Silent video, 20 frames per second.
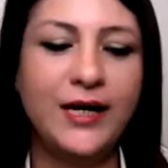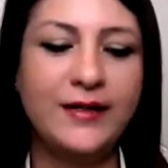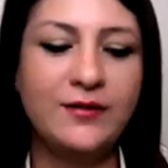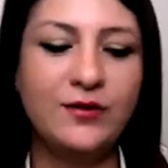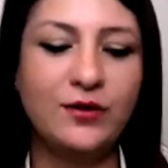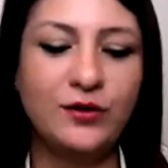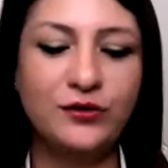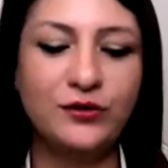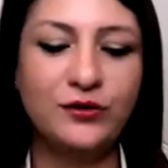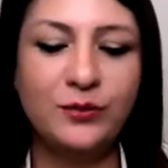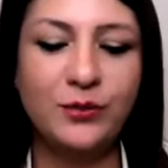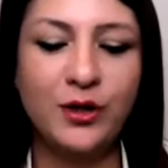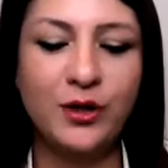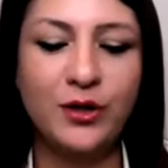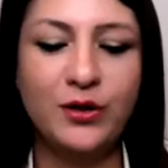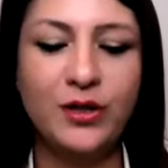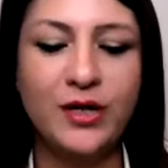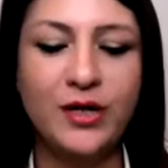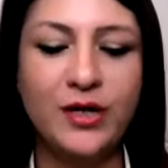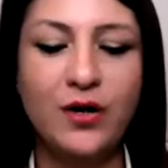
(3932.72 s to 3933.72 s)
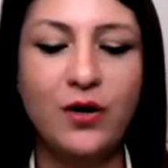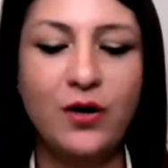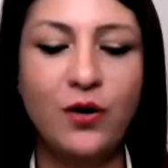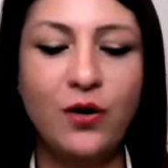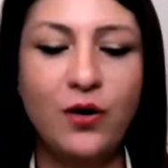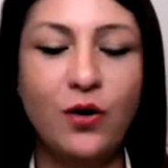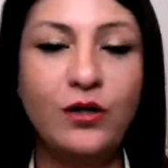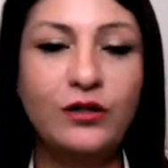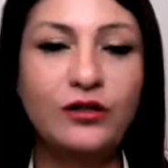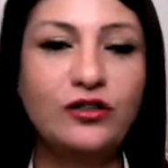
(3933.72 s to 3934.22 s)
It's also about
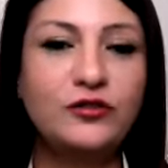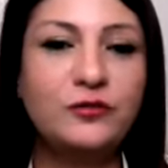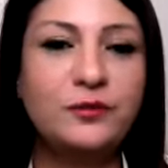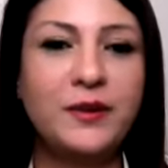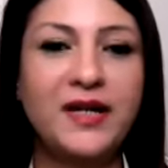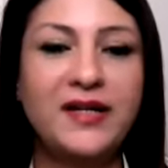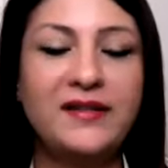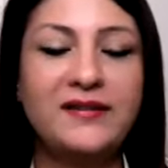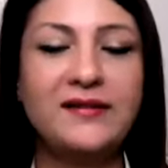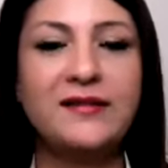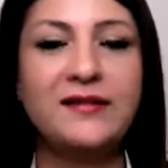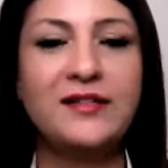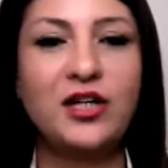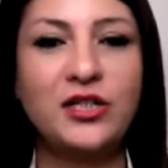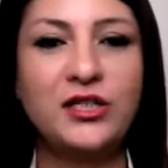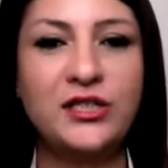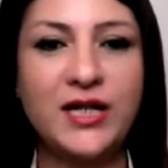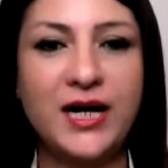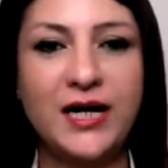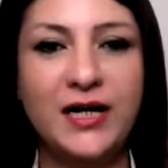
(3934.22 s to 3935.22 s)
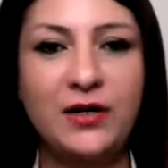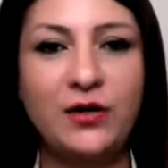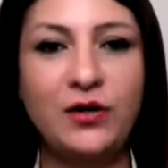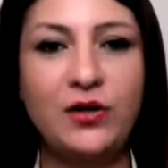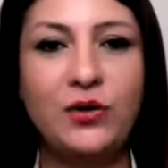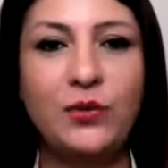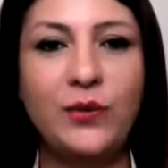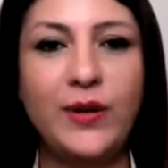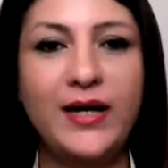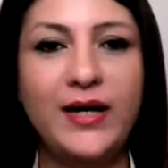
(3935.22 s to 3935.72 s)
all those places in your
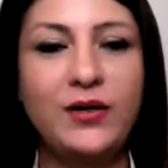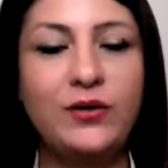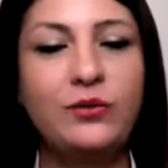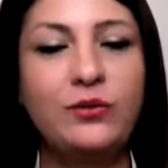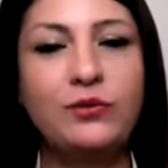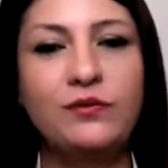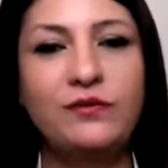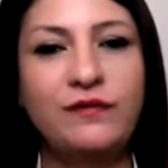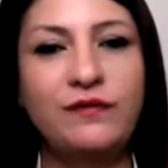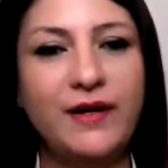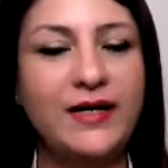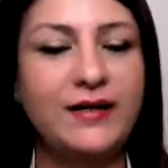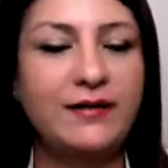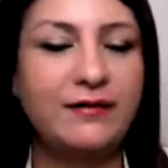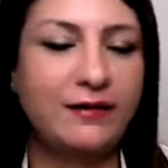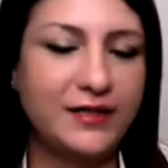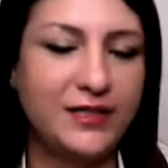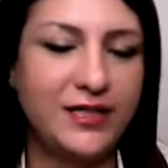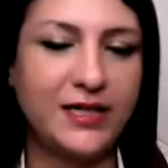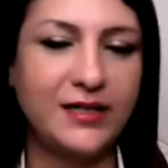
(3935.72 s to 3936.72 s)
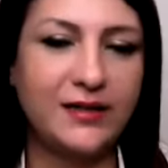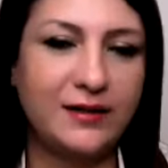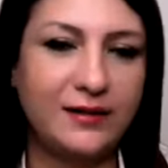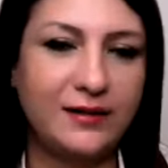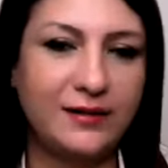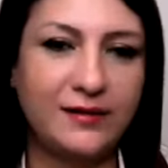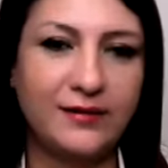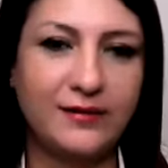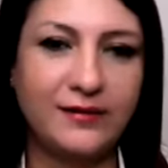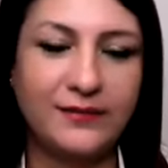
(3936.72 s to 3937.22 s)
childhood where you felt
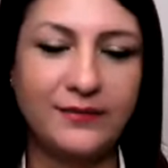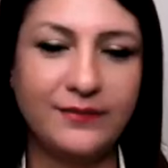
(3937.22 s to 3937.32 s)
rejected,